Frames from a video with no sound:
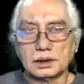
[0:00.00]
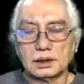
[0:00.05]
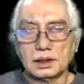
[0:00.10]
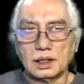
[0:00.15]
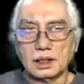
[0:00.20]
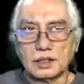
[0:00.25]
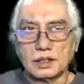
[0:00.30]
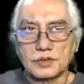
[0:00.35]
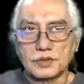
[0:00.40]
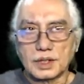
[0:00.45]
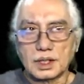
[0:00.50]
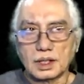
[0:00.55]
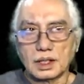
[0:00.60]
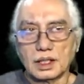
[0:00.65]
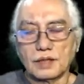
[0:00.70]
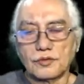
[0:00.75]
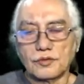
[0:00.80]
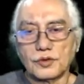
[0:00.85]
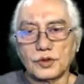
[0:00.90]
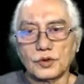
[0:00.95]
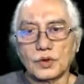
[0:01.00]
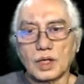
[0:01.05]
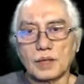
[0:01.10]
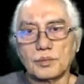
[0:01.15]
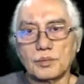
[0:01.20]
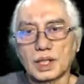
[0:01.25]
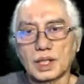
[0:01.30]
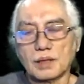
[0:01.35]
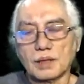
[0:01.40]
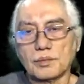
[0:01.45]
Even if you are
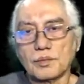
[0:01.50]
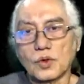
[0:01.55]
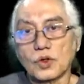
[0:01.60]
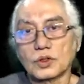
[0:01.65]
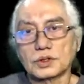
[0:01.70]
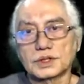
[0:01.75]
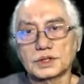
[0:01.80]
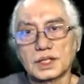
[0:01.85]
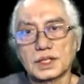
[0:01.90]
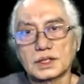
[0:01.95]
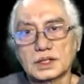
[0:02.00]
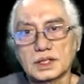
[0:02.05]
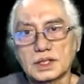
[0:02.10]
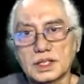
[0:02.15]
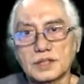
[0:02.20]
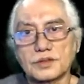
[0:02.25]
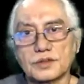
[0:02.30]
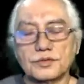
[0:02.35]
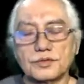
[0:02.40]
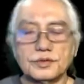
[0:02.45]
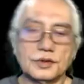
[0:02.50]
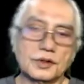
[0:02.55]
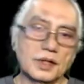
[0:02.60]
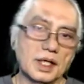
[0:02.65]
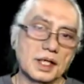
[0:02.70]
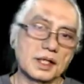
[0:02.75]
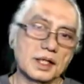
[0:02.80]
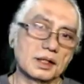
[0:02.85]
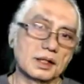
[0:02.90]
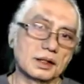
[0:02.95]
become more sensitive, you
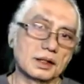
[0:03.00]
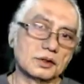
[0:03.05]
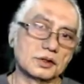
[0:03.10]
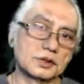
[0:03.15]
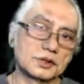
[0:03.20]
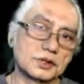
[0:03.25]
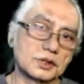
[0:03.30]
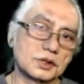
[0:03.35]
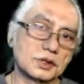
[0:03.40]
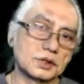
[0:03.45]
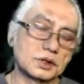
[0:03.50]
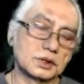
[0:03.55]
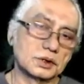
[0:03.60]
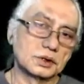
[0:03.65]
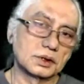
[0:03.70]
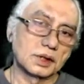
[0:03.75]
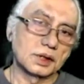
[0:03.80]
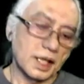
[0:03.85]
can also